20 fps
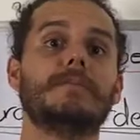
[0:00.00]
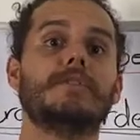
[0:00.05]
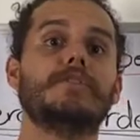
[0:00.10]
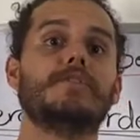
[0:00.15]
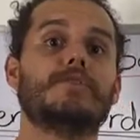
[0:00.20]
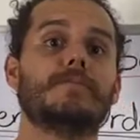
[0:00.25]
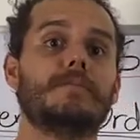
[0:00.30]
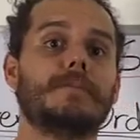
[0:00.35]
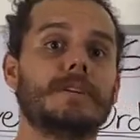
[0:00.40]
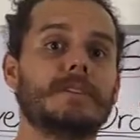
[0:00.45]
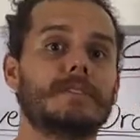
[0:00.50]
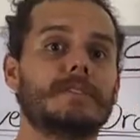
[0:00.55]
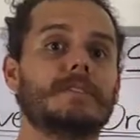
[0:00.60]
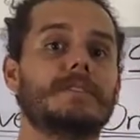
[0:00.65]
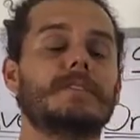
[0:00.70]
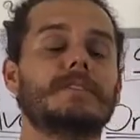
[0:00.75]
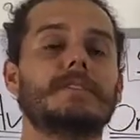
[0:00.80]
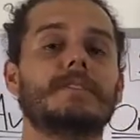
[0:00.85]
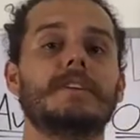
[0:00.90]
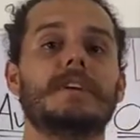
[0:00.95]
your
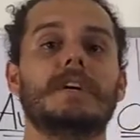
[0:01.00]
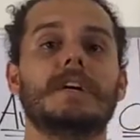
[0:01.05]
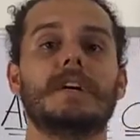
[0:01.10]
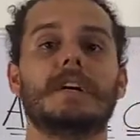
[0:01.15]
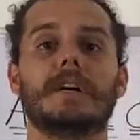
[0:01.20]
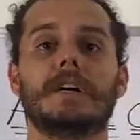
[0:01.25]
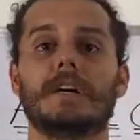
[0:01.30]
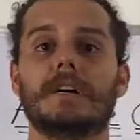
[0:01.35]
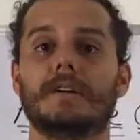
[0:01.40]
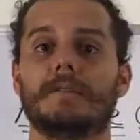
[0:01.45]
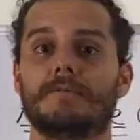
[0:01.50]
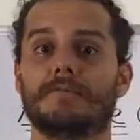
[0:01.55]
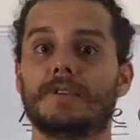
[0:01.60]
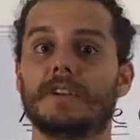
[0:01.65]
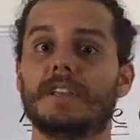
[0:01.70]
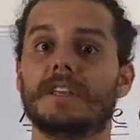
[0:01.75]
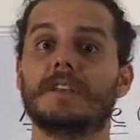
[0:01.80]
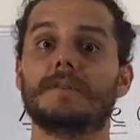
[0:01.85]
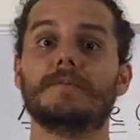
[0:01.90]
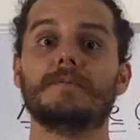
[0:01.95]
business
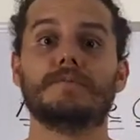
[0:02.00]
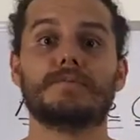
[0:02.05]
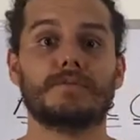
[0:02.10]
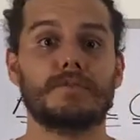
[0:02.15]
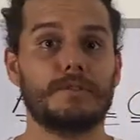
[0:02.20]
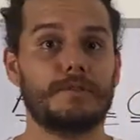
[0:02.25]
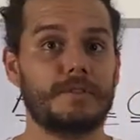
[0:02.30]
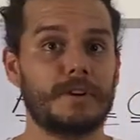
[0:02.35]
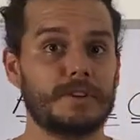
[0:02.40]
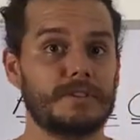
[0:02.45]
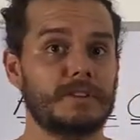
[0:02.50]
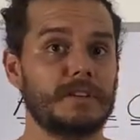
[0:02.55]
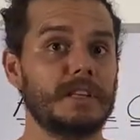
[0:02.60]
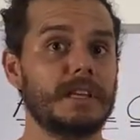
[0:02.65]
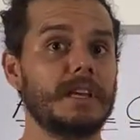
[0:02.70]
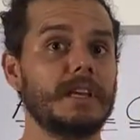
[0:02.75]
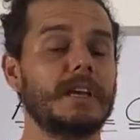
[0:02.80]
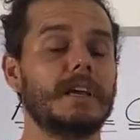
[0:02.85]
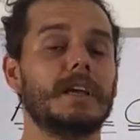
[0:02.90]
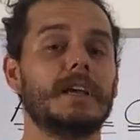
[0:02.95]
really
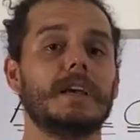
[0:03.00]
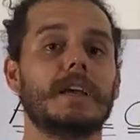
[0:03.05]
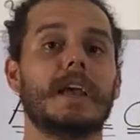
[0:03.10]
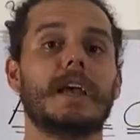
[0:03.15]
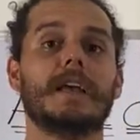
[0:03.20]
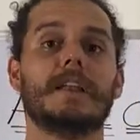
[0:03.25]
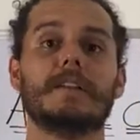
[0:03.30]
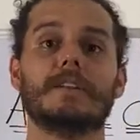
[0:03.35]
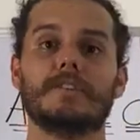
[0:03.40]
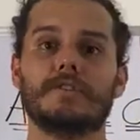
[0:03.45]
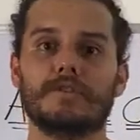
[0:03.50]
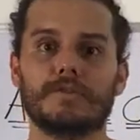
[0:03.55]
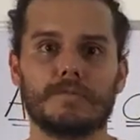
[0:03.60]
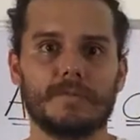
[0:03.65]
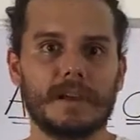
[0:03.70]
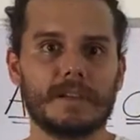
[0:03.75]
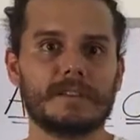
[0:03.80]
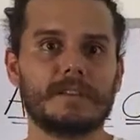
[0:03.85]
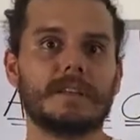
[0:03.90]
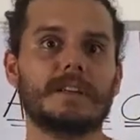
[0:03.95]
professionally, and you're
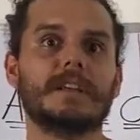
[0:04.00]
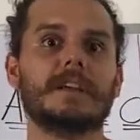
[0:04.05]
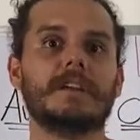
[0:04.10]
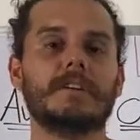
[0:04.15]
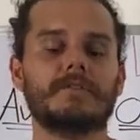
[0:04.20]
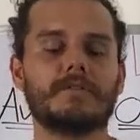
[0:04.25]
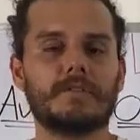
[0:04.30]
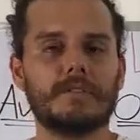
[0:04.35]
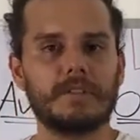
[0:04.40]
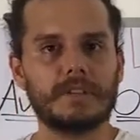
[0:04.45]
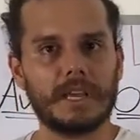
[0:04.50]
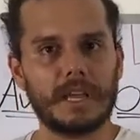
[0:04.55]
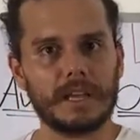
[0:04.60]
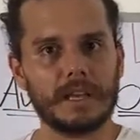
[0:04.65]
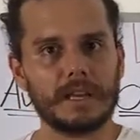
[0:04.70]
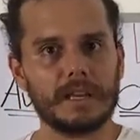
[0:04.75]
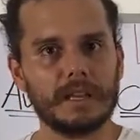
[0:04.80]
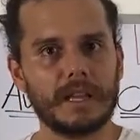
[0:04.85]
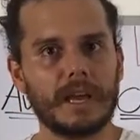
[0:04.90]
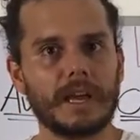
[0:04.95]
basically
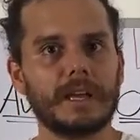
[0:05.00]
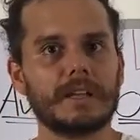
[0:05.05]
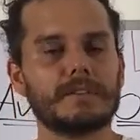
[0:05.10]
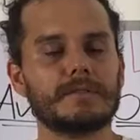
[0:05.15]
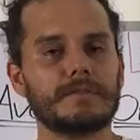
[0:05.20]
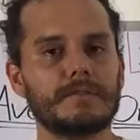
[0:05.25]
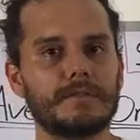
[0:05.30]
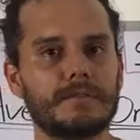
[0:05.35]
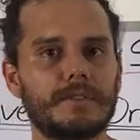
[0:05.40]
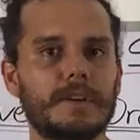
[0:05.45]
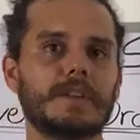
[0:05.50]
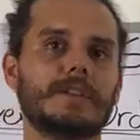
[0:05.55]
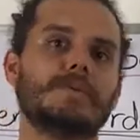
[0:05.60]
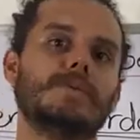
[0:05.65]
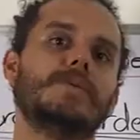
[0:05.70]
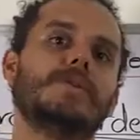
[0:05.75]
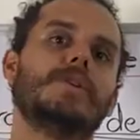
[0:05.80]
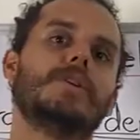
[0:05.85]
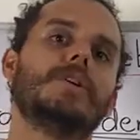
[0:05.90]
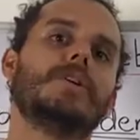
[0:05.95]
taking clients from
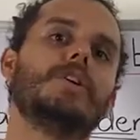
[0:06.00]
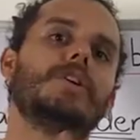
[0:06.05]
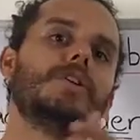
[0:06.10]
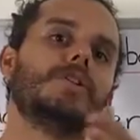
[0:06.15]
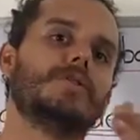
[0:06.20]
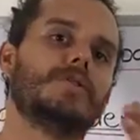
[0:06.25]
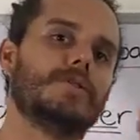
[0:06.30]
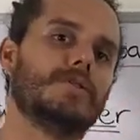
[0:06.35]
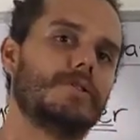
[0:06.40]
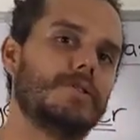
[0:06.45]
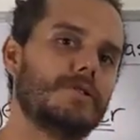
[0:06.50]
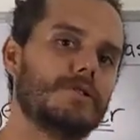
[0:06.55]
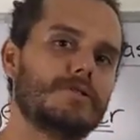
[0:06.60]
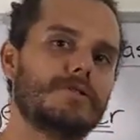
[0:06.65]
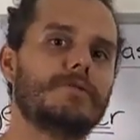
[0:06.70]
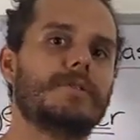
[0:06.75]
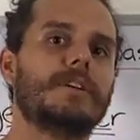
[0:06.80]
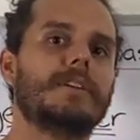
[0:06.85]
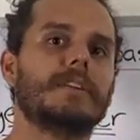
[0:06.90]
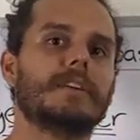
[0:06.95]
Facebook, you're
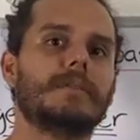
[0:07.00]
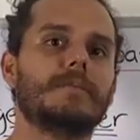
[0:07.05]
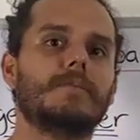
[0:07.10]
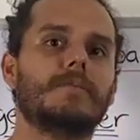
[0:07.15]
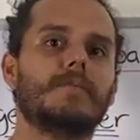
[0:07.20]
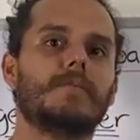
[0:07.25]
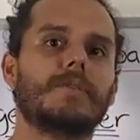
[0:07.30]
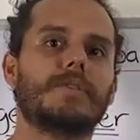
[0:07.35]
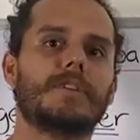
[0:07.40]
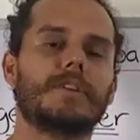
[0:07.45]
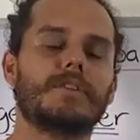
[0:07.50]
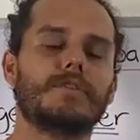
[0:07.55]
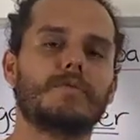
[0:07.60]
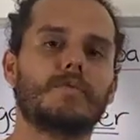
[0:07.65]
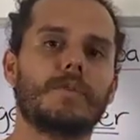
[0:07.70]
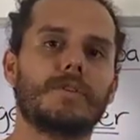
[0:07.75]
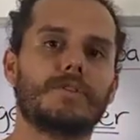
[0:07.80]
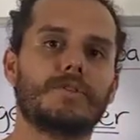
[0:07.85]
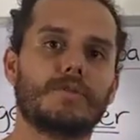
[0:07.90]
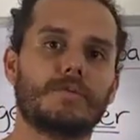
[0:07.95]
nurturing them
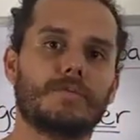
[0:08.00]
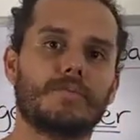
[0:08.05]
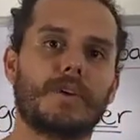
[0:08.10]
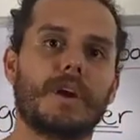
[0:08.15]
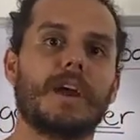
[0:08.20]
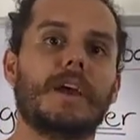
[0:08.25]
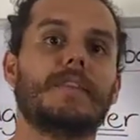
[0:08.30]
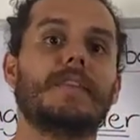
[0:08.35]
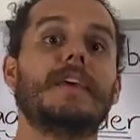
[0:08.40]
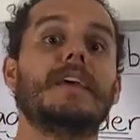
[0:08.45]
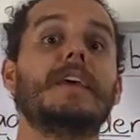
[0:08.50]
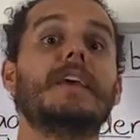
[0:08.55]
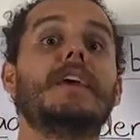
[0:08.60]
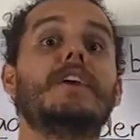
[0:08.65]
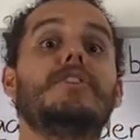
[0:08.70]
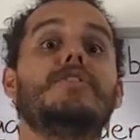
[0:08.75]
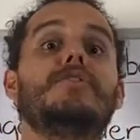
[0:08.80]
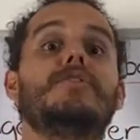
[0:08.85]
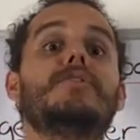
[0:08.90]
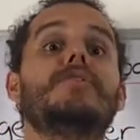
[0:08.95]
with your brand,
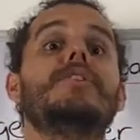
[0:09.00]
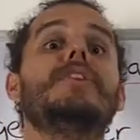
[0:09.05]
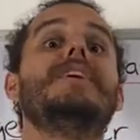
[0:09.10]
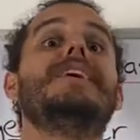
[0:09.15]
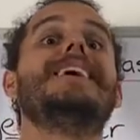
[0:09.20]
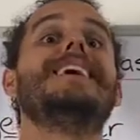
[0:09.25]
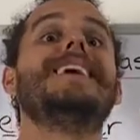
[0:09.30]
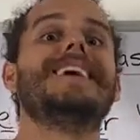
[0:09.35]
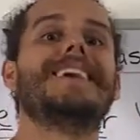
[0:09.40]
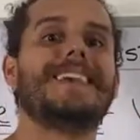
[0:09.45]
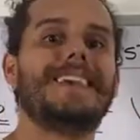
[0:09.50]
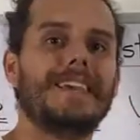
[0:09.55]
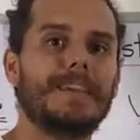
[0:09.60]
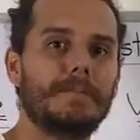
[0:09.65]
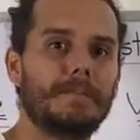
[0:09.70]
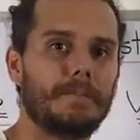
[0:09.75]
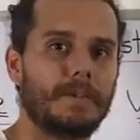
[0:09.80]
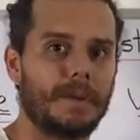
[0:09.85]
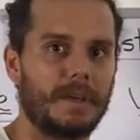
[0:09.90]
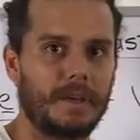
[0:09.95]
and you're
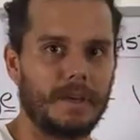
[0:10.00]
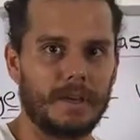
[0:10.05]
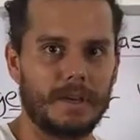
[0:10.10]
keeping,